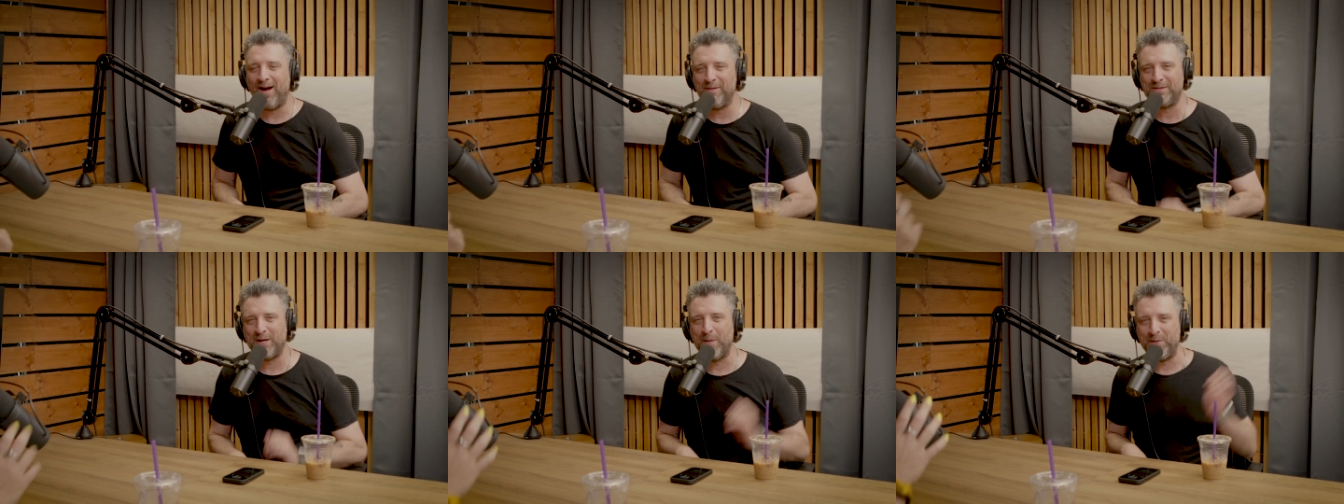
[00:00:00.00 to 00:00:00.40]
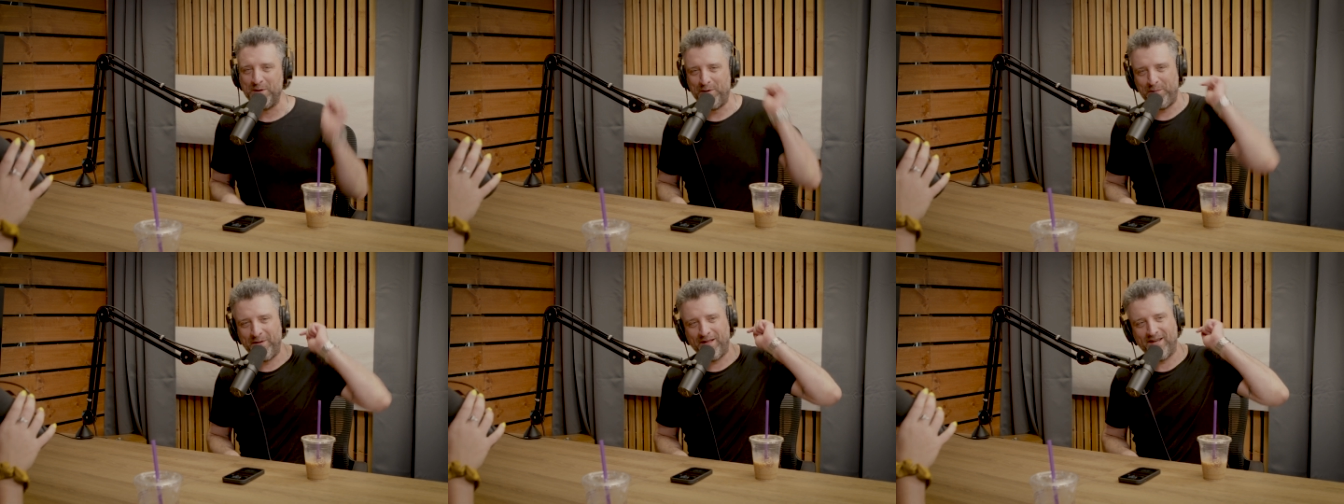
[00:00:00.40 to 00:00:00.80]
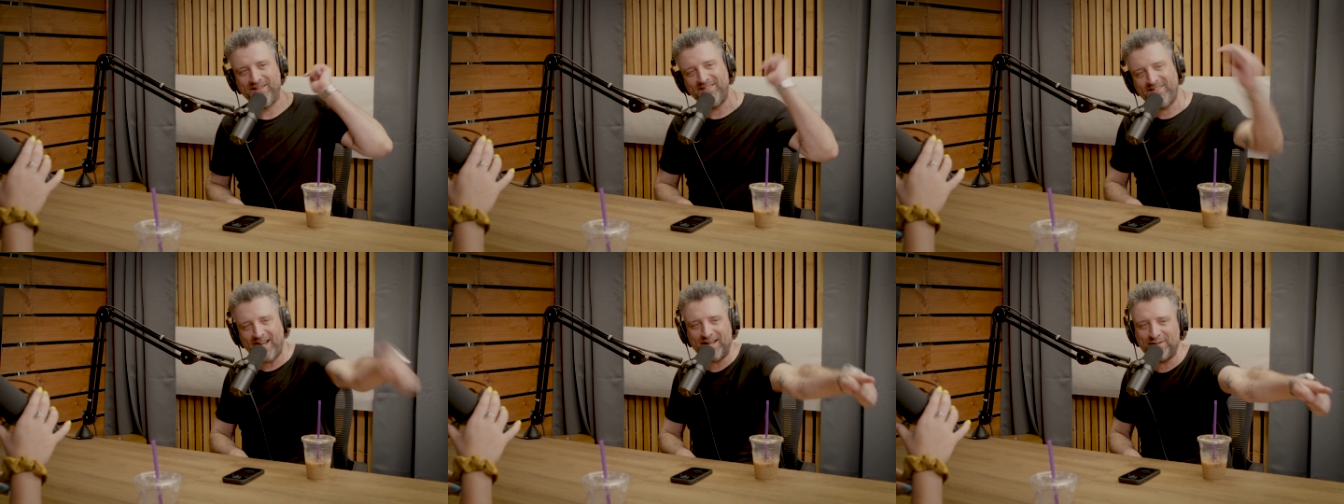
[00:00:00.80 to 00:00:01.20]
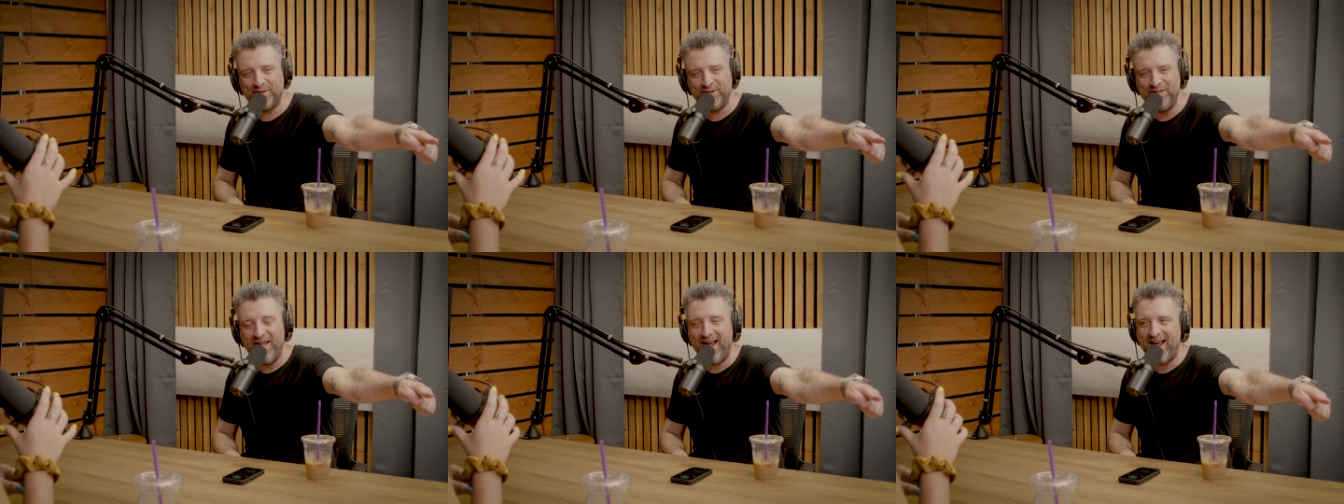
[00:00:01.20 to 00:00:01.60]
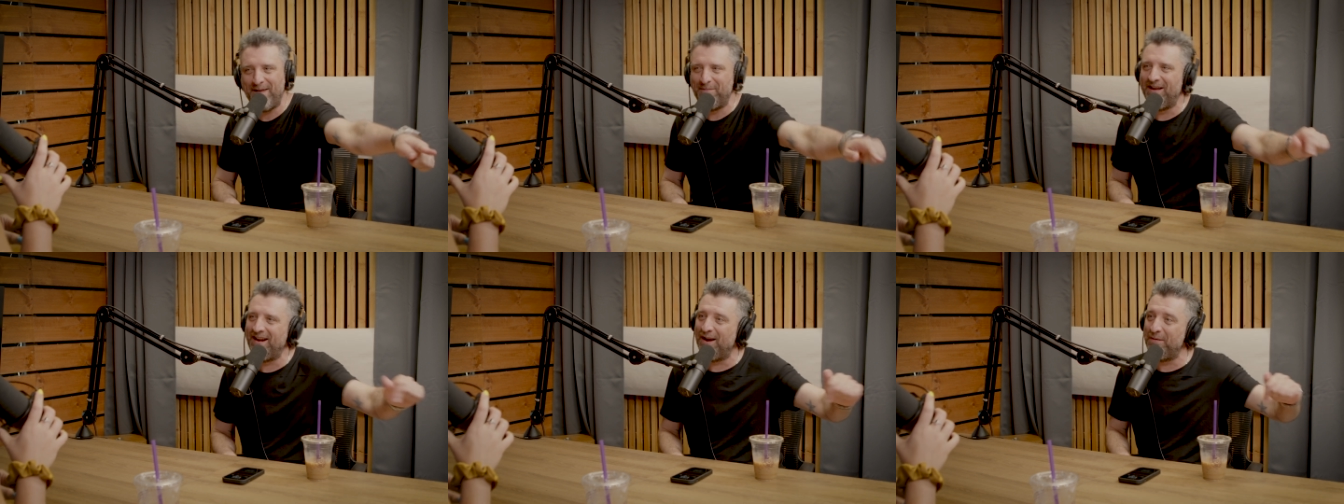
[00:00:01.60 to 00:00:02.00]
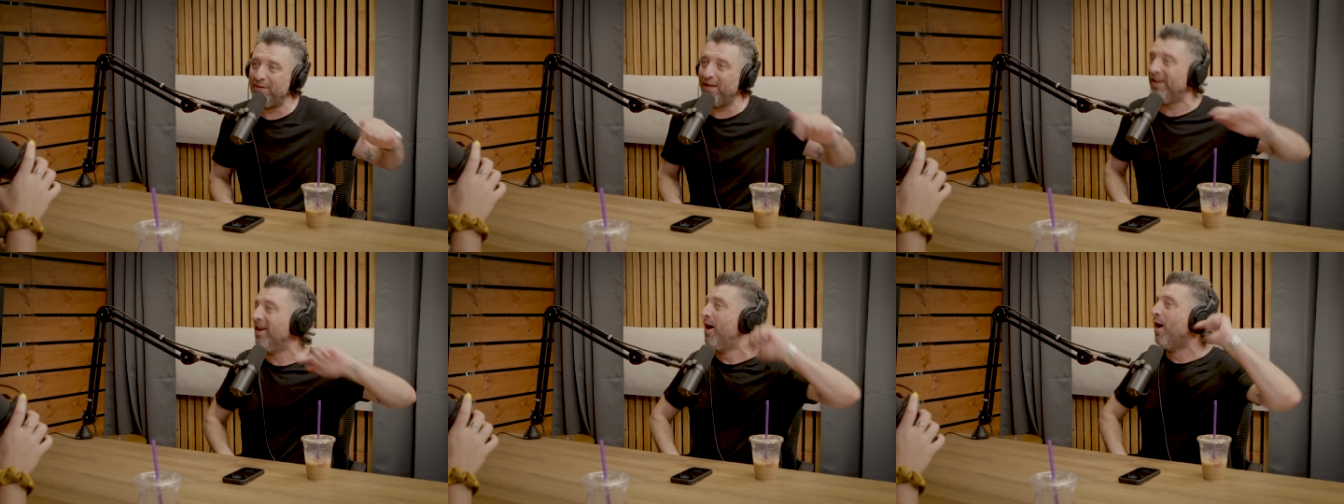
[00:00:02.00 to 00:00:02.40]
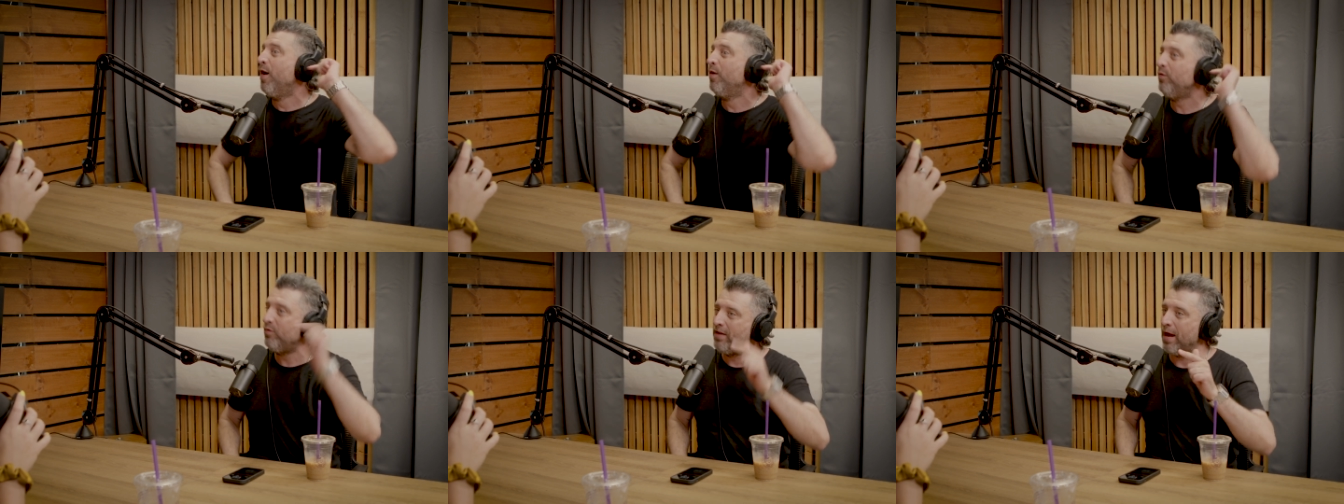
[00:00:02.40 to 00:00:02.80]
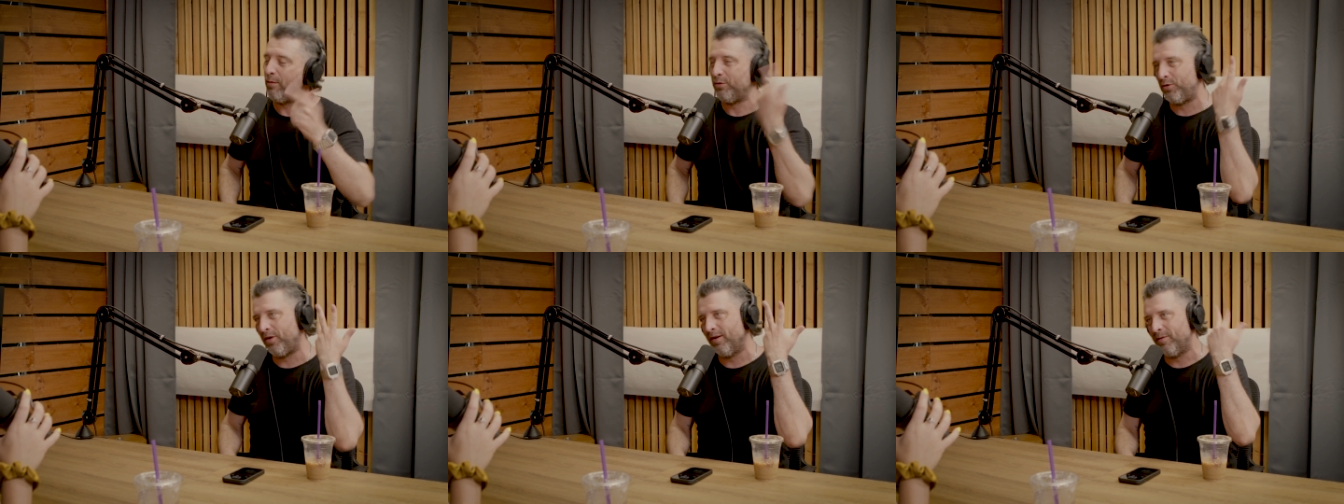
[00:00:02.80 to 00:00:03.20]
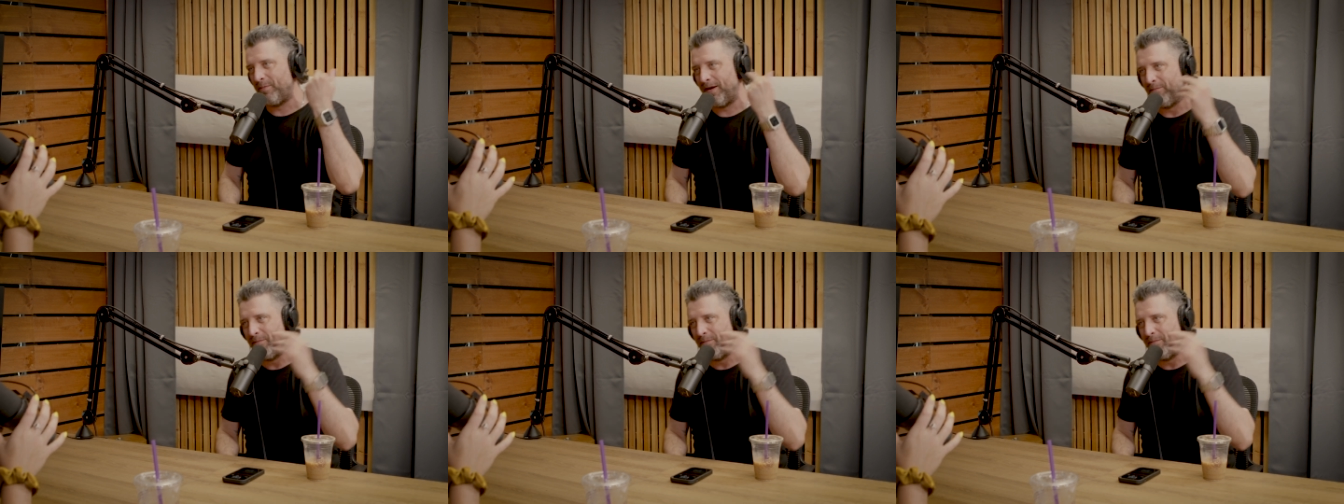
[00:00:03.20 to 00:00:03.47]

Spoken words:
I was hoping you'd be like, that's his name. And I would be like, that would trigger my